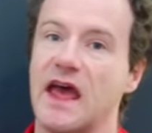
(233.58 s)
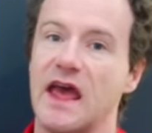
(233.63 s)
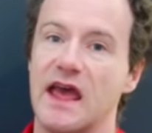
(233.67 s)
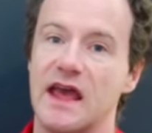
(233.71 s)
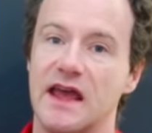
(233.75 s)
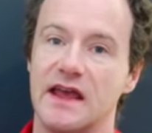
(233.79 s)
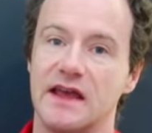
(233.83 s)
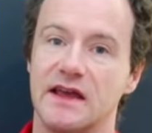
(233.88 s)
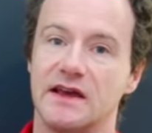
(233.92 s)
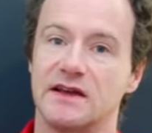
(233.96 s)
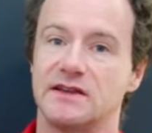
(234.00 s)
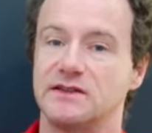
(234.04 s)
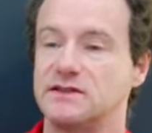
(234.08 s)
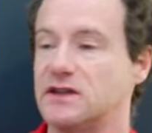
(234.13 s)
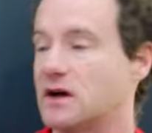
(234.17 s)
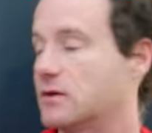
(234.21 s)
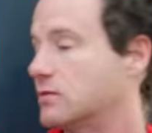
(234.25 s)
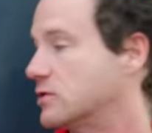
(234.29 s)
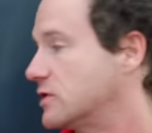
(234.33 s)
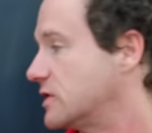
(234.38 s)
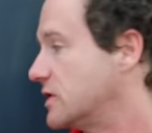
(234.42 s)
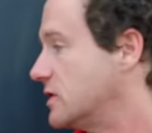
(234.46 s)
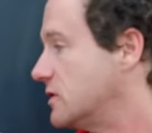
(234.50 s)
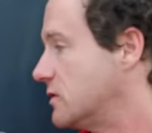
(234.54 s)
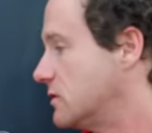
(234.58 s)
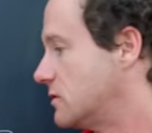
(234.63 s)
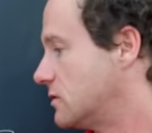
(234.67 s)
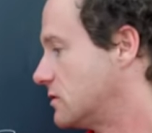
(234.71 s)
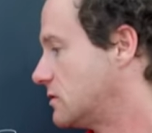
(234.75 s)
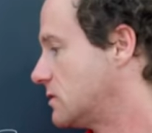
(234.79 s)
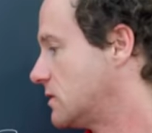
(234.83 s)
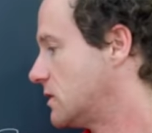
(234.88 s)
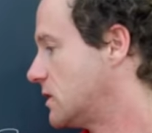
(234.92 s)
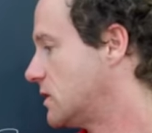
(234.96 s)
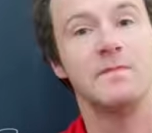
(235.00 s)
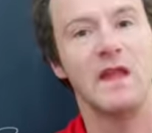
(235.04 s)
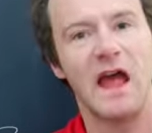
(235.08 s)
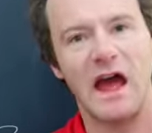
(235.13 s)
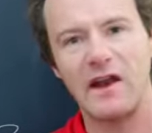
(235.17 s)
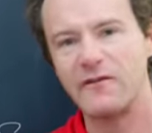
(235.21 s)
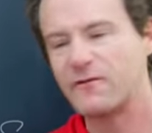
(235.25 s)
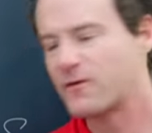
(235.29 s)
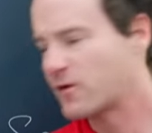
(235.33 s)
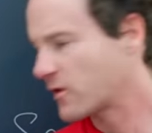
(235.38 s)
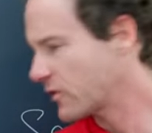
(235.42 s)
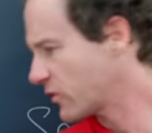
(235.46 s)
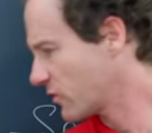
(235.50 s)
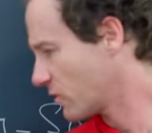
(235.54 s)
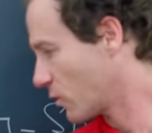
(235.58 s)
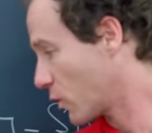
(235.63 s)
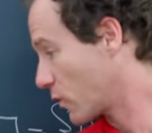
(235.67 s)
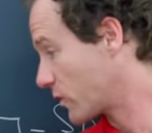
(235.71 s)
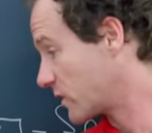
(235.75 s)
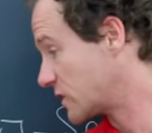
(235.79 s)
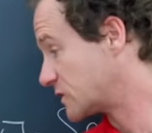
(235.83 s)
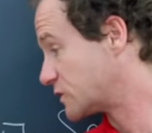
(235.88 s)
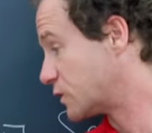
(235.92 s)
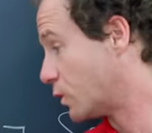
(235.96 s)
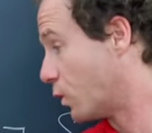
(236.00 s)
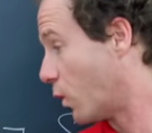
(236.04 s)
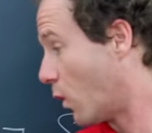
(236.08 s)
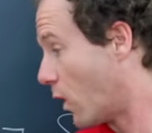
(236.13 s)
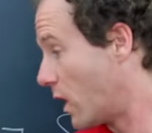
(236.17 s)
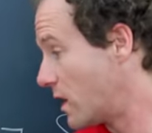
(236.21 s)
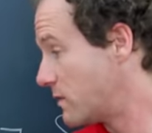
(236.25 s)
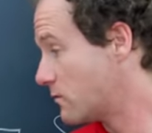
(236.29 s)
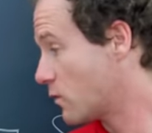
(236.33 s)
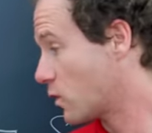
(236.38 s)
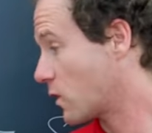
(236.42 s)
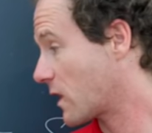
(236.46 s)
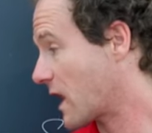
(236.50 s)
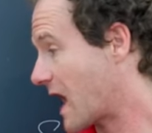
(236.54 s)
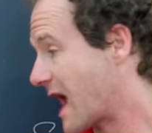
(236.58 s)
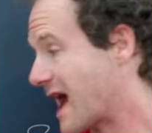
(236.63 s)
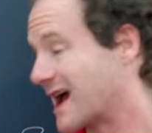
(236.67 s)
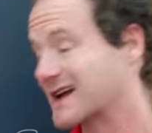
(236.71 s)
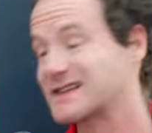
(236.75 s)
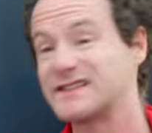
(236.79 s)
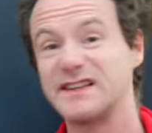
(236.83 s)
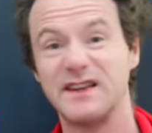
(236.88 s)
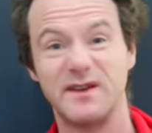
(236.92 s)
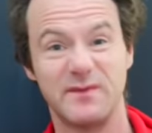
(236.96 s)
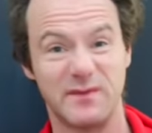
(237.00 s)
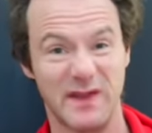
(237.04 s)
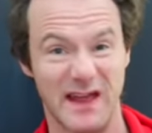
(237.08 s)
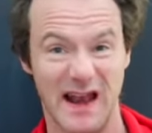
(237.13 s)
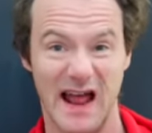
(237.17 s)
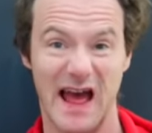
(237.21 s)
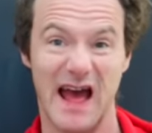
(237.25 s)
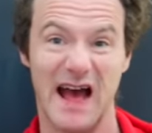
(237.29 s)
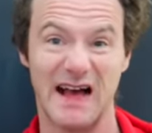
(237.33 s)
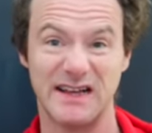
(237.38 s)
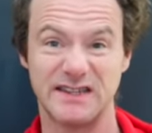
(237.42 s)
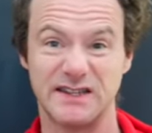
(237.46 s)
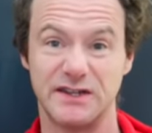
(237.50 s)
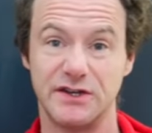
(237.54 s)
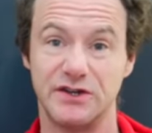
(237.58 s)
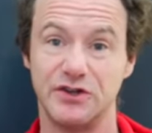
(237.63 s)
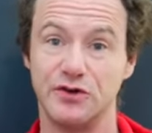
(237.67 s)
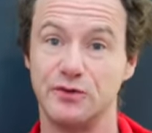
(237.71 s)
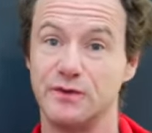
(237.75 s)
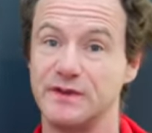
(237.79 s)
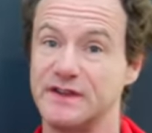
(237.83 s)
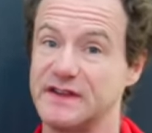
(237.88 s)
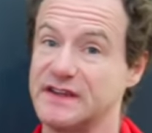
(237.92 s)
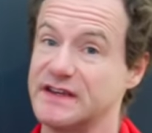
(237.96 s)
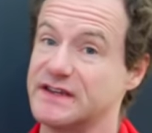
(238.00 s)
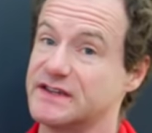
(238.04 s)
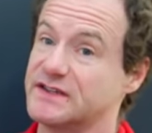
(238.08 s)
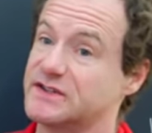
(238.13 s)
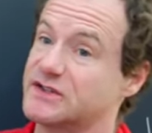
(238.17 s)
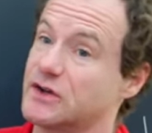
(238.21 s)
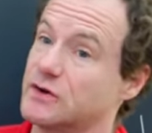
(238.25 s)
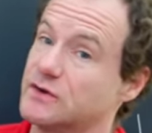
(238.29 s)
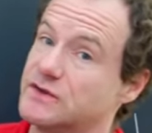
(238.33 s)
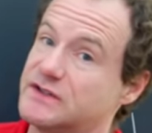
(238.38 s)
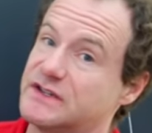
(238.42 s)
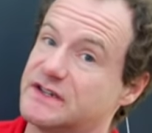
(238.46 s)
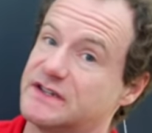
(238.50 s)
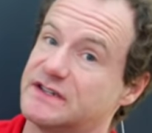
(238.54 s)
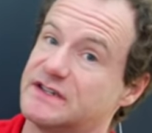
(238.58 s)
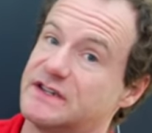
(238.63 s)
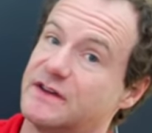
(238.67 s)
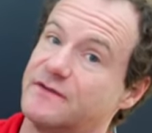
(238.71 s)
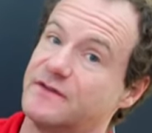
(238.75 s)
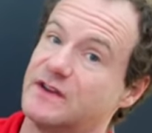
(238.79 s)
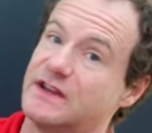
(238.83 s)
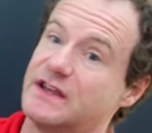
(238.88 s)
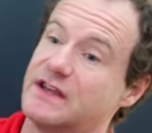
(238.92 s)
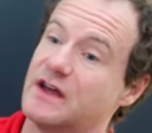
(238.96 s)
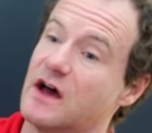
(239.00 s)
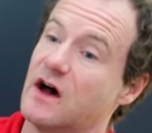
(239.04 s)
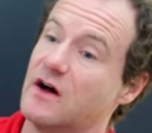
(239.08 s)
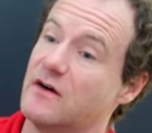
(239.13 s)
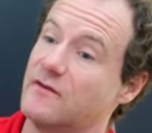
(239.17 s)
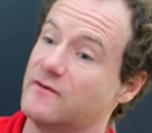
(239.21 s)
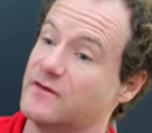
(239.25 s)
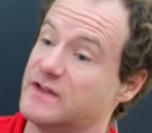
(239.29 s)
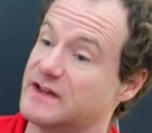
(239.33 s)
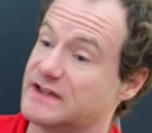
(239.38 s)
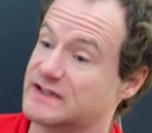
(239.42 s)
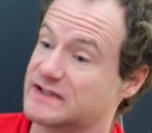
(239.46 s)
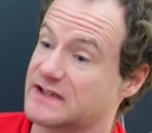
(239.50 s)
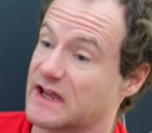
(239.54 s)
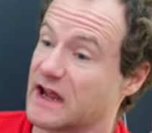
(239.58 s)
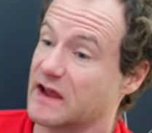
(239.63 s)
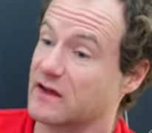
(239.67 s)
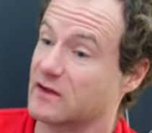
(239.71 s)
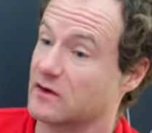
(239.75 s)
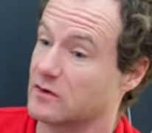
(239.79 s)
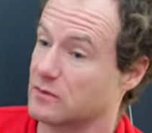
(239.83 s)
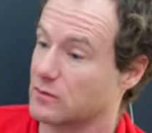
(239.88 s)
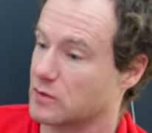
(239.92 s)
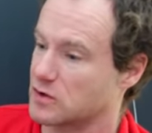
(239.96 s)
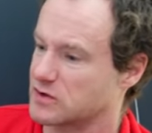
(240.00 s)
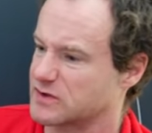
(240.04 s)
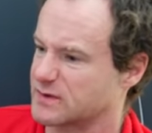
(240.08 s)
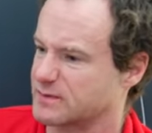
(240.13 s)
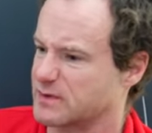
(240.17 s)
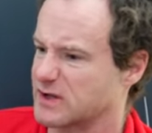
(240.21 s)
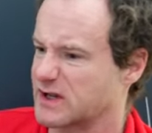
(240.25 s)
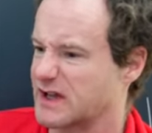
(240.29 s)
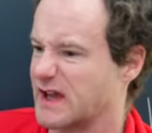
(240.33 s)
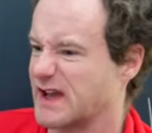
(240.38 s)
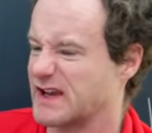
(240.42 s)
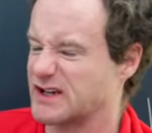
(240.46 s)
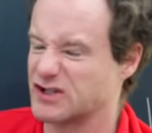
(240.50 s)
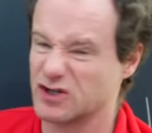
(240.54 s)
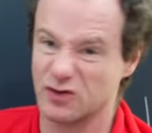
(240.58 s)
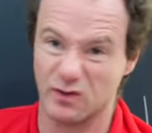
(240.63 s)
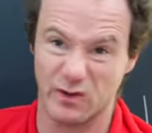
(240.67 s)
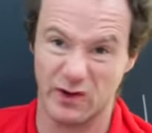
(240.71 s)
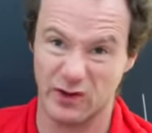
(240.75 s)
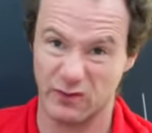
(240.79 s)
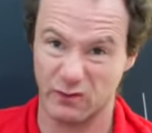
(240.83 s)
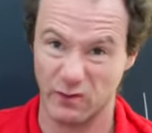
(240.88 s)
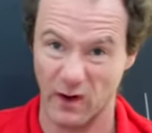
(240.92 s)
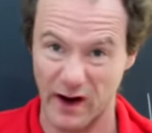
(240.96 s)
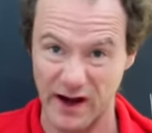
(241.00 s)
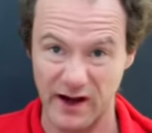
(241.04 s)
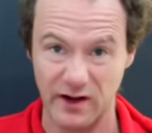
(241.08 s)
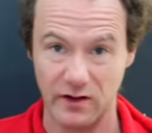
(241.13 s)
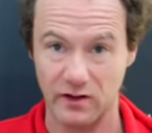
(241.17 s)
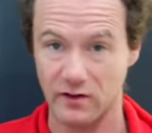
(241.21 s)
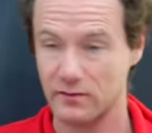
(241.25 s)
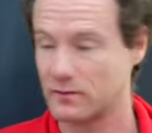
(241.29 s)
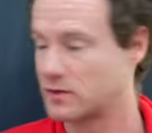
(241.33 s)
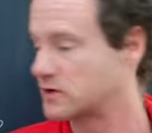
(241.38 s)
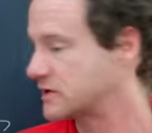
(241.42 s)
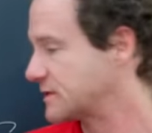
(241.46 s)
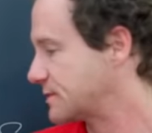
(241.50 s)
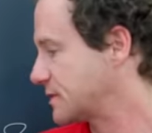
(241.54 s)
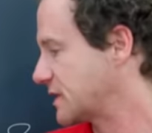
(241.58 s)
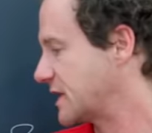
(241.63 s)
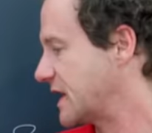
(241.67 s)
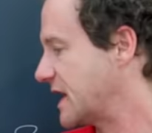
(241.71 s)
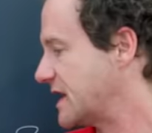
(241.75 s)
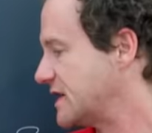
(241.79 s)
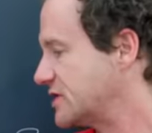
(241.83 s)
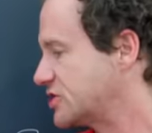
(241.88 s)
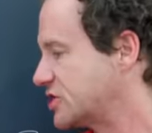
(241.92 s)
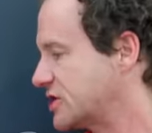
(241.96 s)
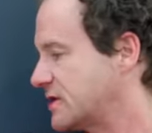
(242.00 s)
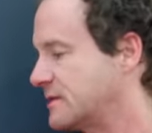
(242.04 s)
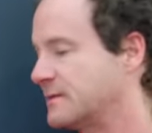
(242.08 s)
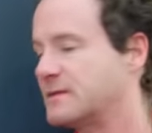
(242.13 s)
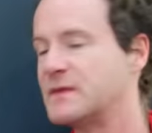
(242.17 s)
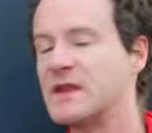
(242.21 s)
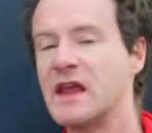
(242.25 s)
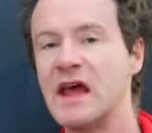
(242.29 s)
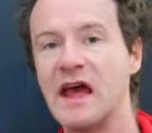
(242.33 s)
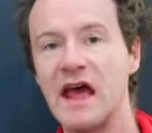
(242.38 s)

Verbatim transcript: AW. And furthermore, there's one more axiom that has to do with the associativity of the scalar multiplication with regular multiplication.